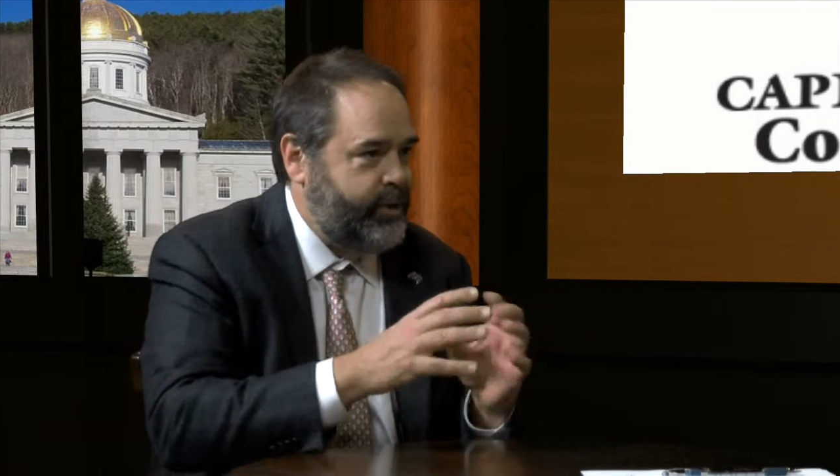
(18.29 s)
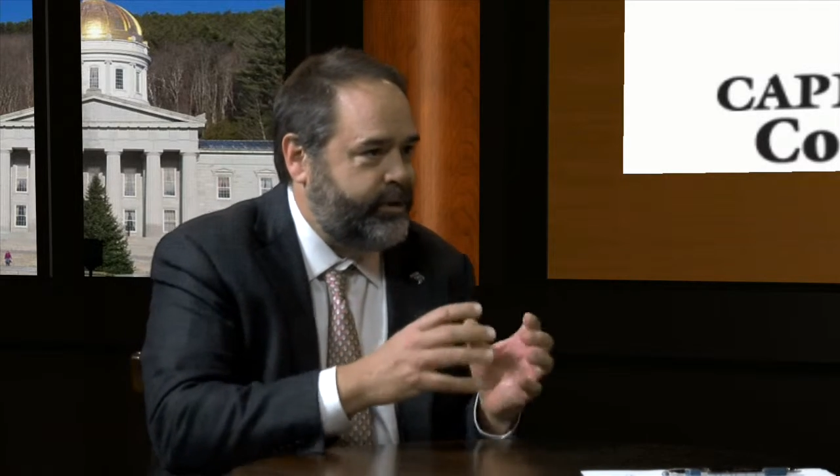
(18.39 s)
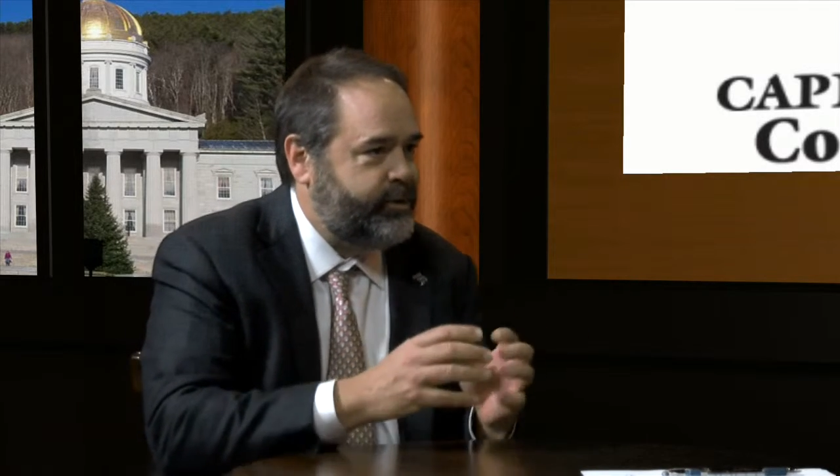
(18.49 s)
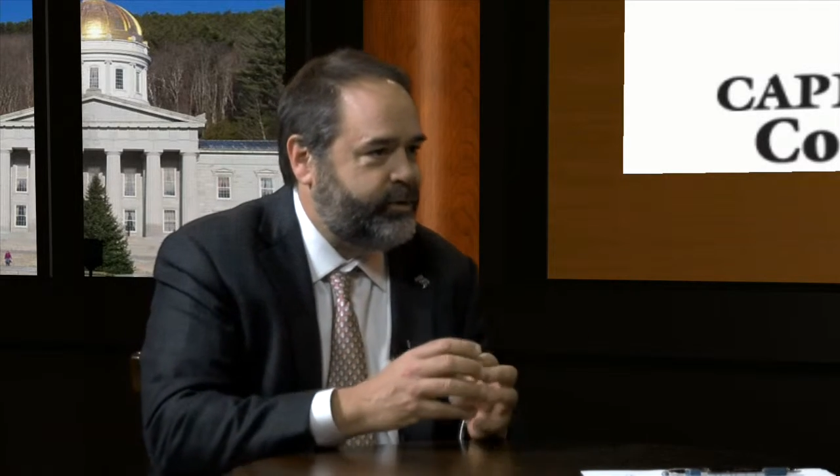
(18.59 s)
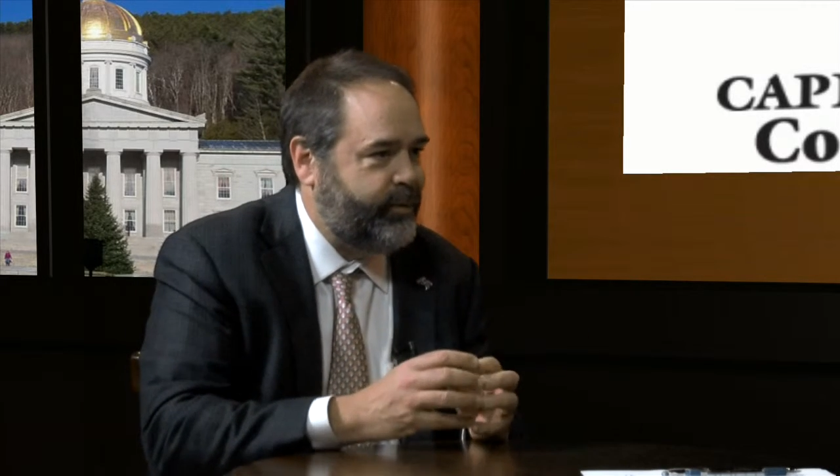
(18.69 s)
that
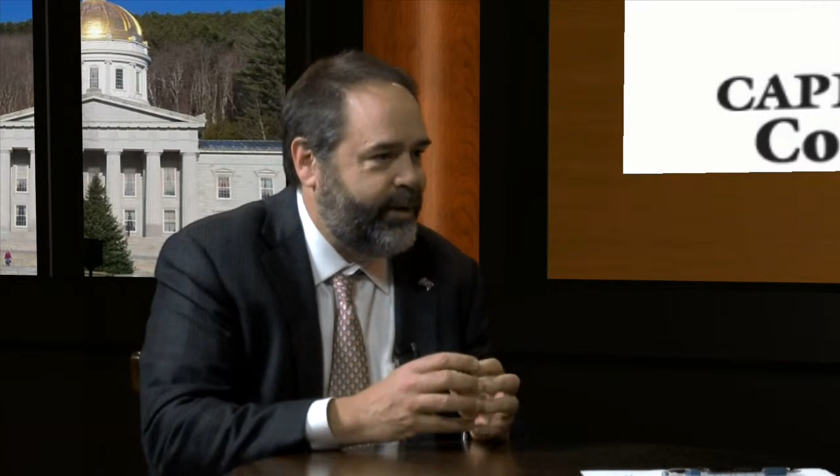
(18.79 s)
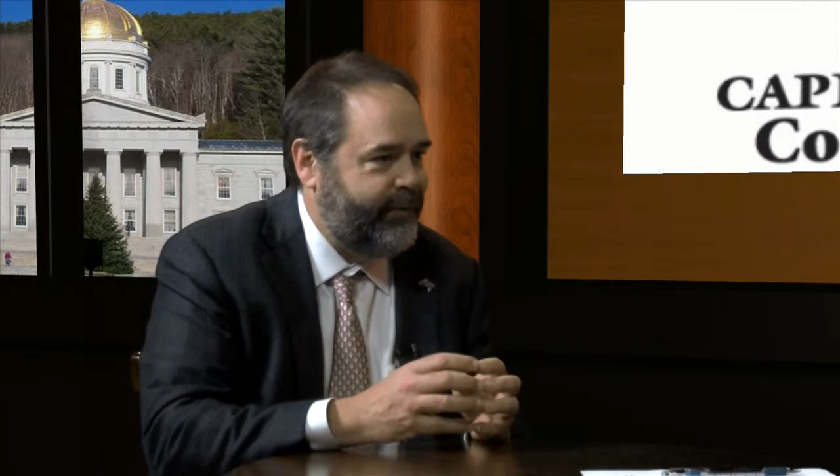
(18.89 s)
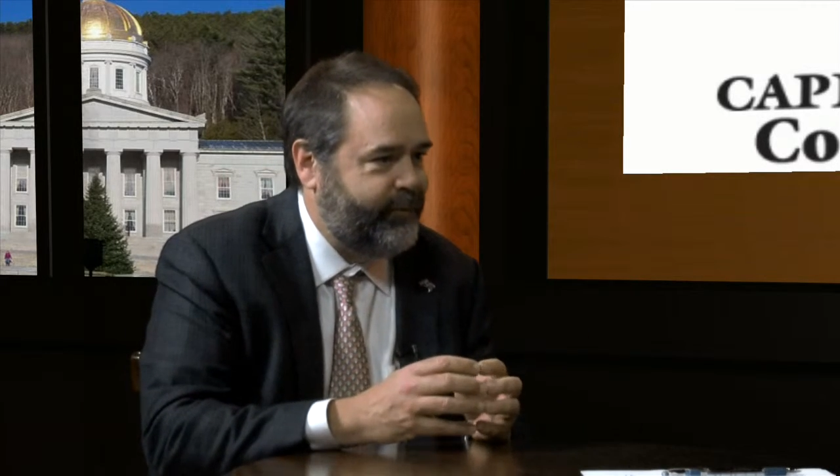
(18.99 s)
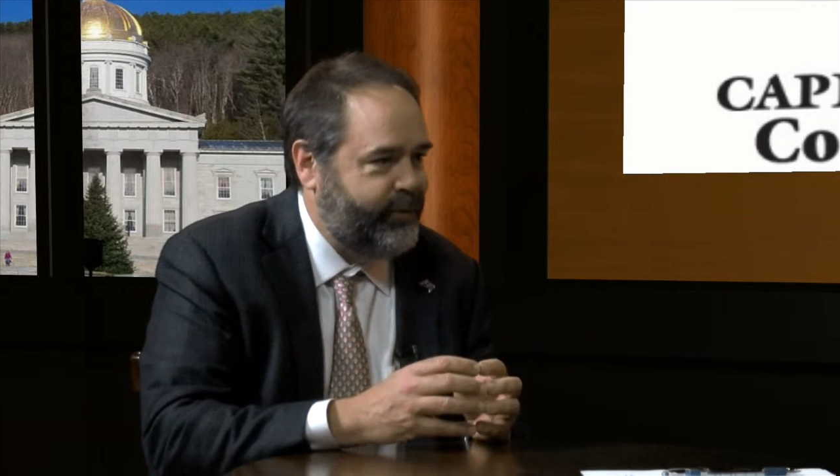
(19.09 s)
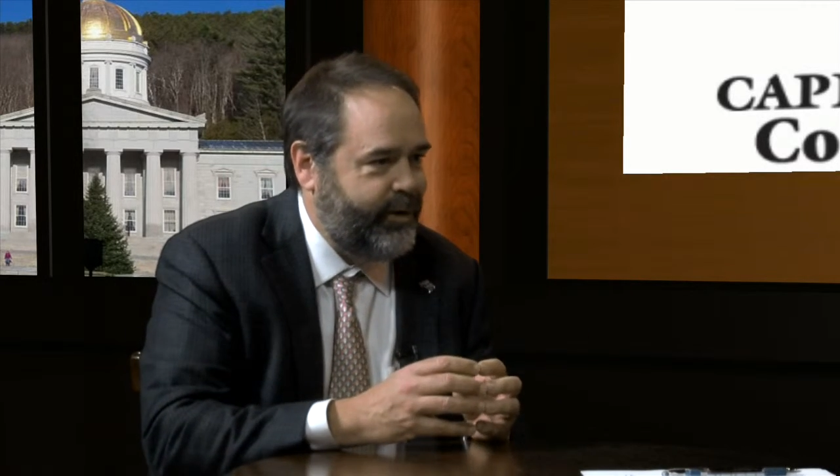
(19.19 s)
as a
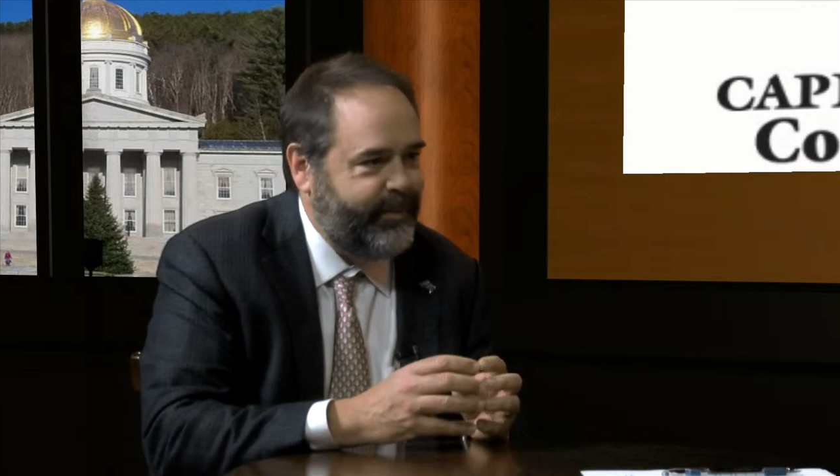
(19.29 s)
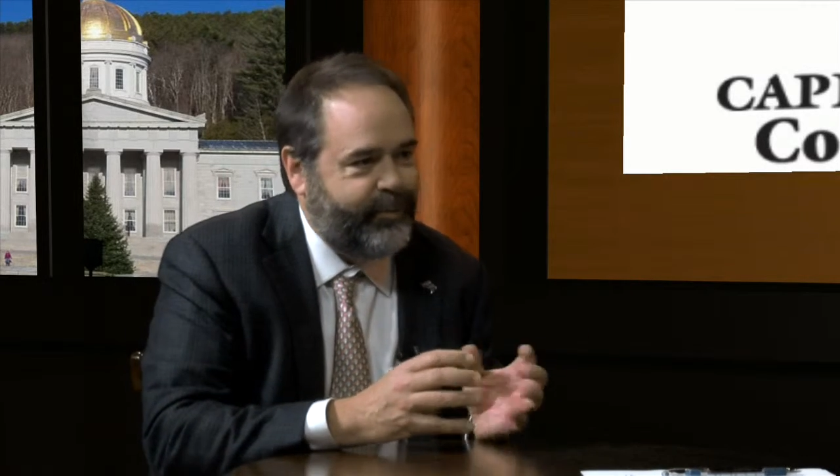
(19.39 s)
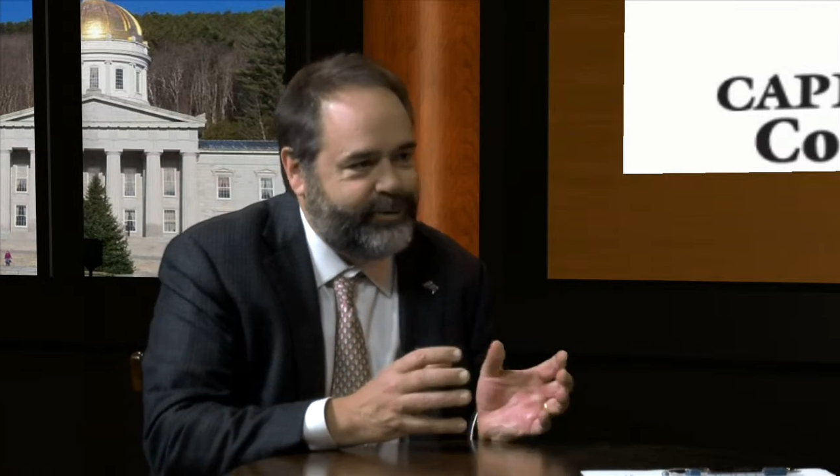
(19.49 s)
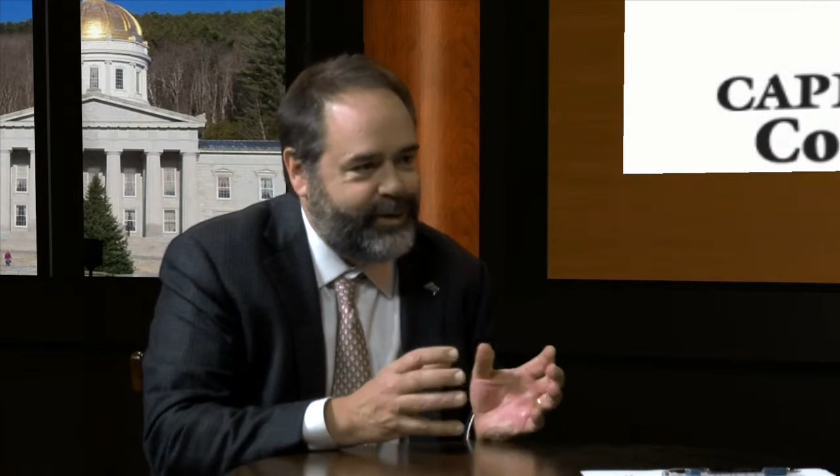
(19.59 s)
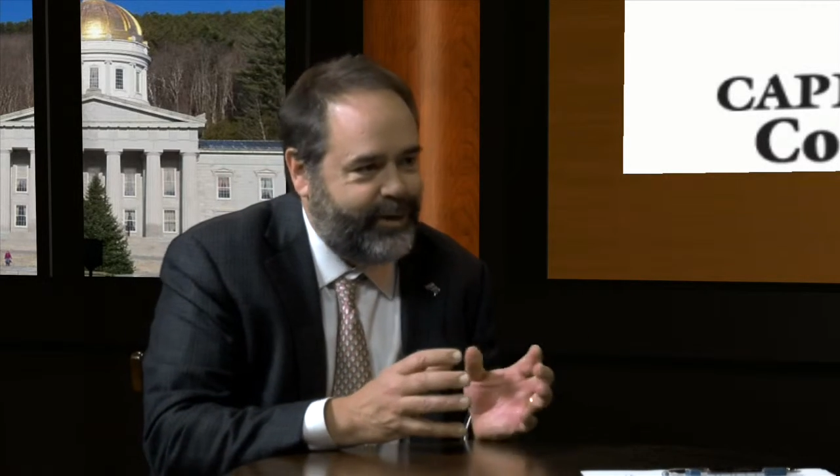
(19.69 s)
shorthand for Turning Points